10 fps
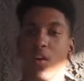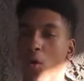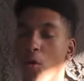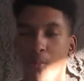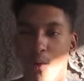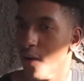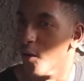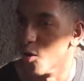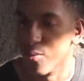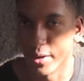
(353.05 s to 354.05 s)
Over
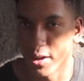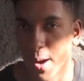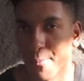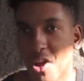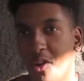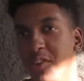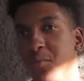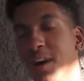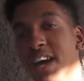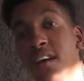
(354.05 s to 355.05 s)
over coming on his
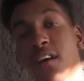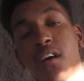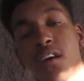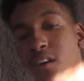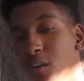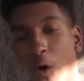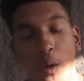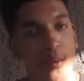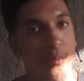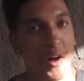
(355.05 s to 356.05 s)
way.
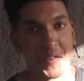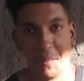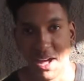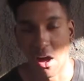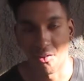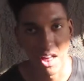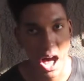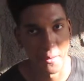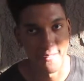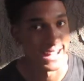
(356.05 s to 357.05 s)
Over about to be
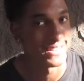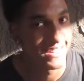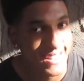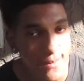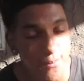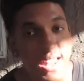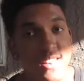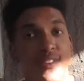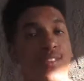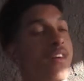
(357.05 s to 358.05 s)
outside in like 10
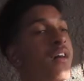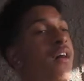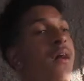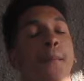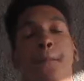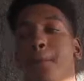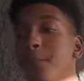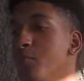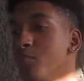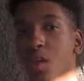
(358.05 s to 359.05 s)
minutes.
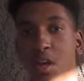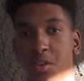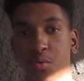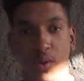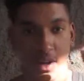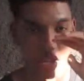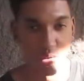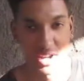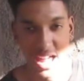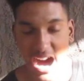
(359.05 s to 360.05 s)
You
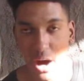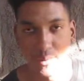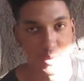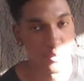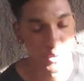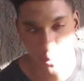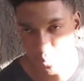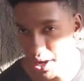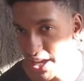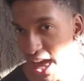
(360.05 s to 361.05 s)
you in the house, you you
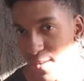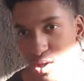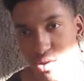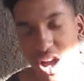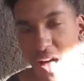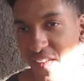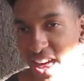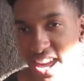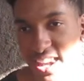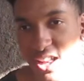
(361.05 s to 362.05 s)
pre-gaming, you got the
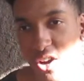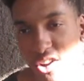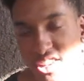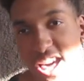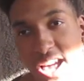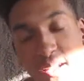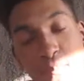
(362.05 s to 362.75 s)
henny on deck.